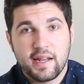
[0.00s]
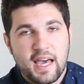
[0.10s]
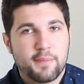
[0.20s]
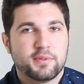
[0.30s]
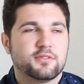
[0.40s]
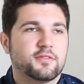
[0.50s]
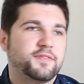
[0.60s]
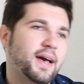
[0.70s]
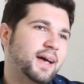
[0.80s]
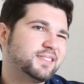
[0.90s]
and it happens so
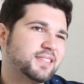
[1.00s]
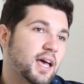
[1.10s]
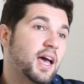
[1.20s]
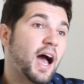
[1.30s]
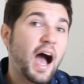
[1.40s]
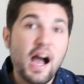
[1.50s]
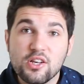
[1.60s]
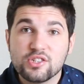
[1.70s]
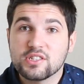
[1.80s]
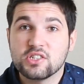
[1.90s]
fast that I
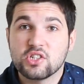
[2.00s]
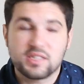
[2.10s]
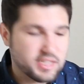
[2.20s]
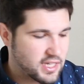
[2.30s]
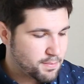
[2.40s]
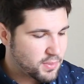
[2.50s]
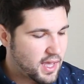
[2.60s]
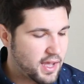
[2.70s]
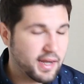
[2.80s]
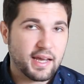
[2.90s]
usually just skip
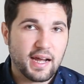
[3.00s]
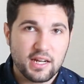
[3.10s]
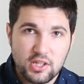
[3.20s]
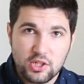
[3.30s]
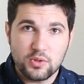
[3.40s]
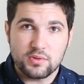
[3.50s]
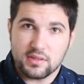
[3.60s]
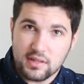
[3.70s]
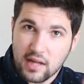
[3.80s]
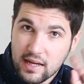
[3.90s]
that and
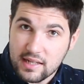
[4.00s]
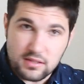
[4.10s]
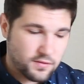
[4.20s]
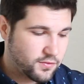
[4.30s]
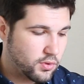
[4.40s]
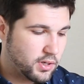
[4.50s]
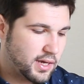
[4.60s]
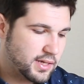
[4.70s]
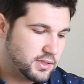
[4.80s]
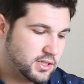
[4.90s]
I listen for it
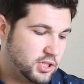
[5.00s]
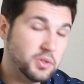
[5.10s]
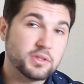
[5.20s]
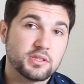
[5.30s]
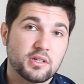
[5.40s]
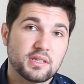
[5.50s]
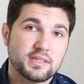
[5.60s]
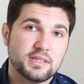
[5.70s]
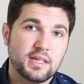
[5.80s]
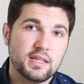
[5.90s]
as a cue to start the C,